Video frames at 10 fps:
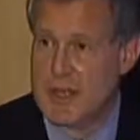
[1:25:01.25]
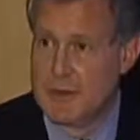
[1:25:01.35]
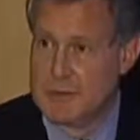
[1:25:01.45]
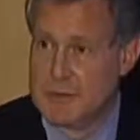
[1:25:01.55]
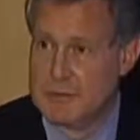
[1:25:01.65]

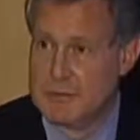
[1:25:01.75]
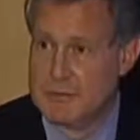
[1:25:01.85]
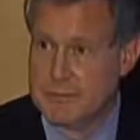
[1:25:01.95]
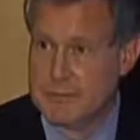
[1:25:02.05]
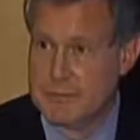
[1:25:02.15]
house,
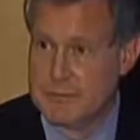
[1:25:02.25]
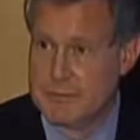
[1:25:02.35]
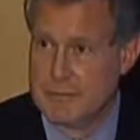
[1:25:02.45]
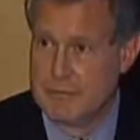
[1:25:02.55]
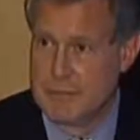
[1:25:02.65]

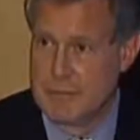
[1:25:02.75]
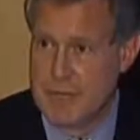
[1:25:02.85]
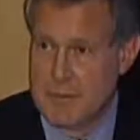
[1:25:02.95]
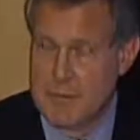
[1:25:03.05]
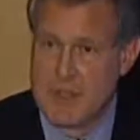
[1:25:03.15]

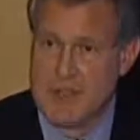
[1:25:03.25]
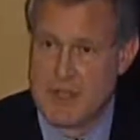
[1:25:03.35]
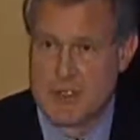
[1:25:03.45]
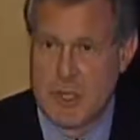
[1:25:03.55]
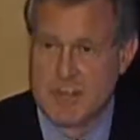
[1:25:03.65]
okay, because
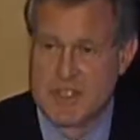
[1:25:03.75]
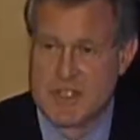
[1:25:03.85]
their job